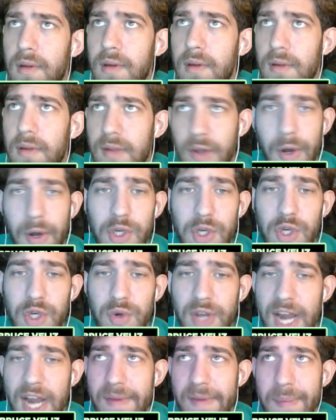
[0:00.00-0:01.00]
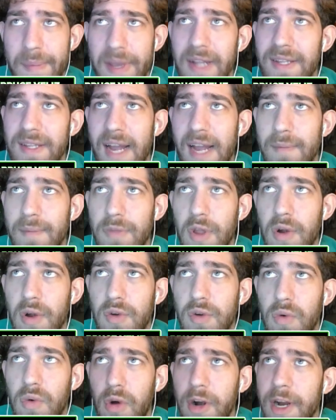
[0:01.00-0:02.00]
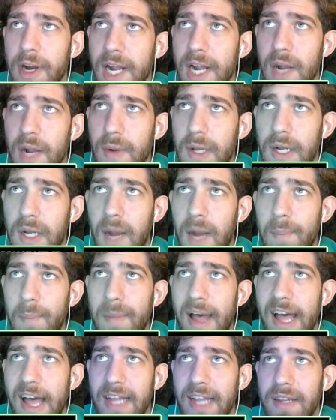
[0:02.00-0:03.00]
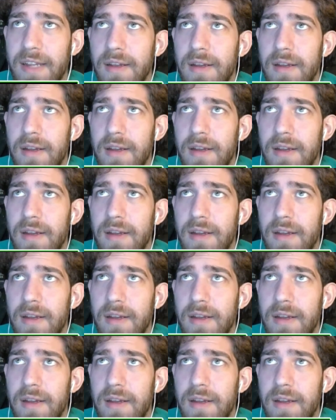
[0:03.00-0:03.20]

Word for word: Told you could have a big time third quarter here. Come back.